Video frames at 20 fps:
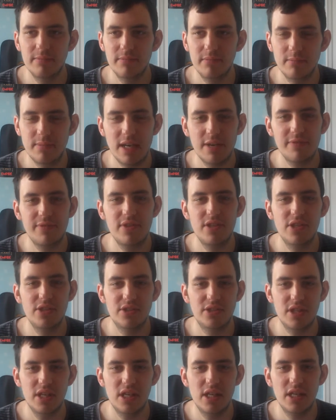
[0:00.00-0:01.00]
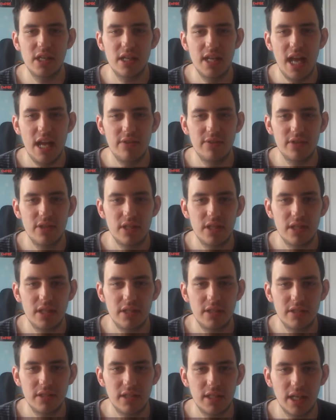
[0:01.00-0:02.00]
my first
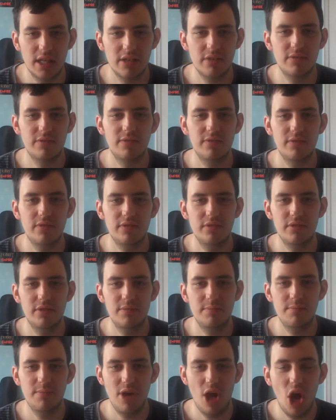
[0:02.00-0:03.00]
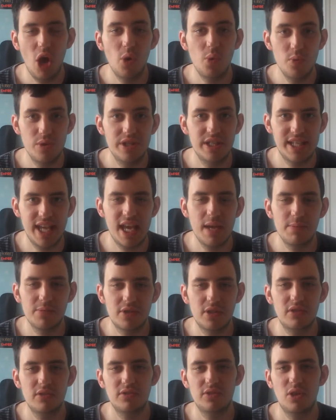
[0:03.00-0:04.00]
ever kind of owned games
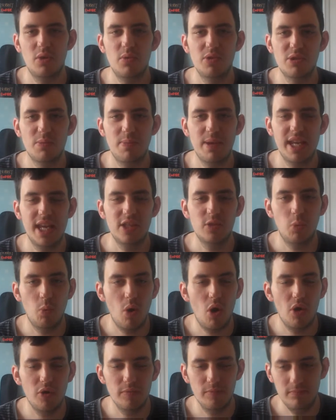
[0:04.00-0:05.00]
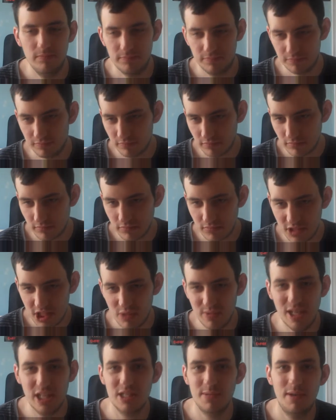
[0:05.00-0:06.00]
console was a PS1.
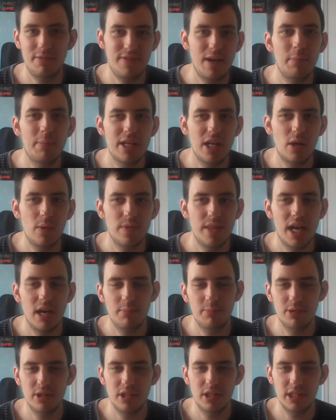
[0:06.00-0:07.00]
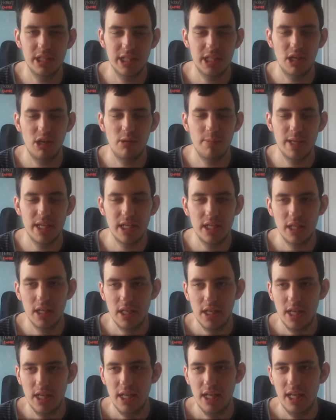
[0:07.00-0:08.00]
Actually, my family owned that, but you know what I mean.
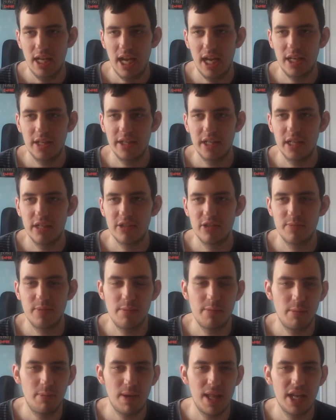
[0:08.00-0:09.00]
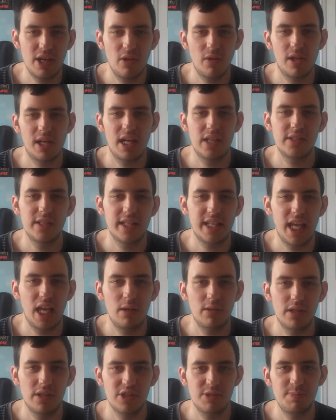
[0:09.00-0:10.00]
And I just remember playing all the classic
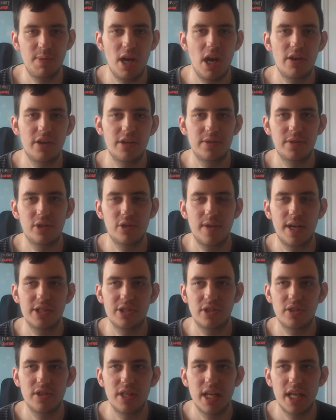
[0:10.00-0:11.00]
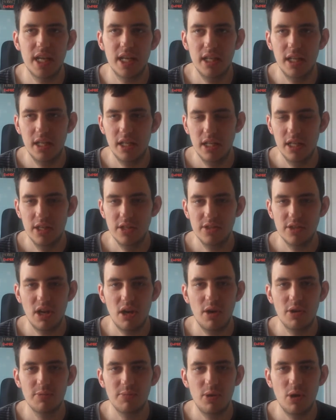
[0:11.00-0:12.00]
games like Spyro and Crash on there. So
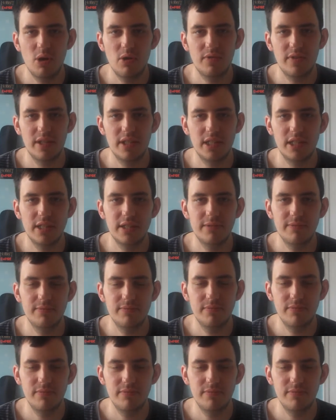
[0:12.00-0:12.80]
I was more of a